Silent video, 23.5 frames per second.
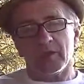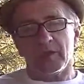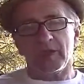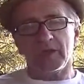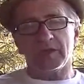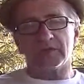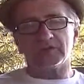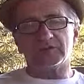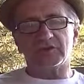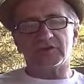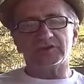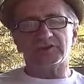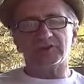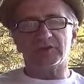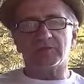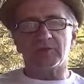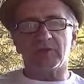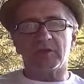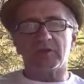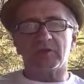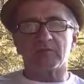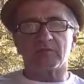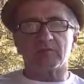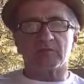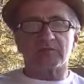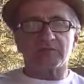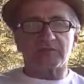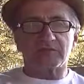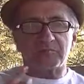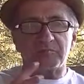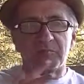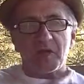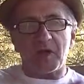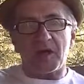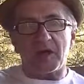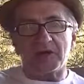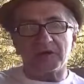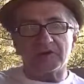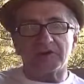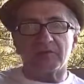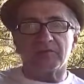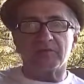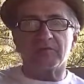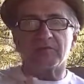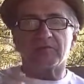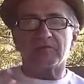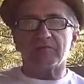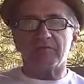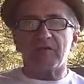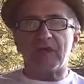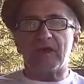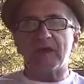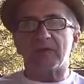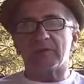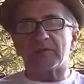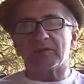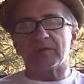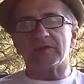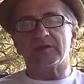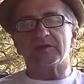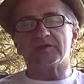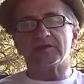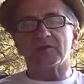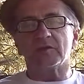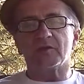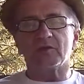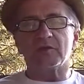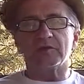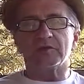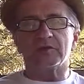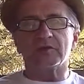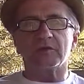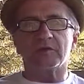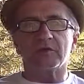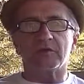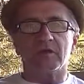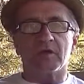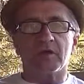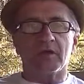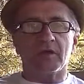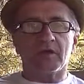And judging by the response of their families or what the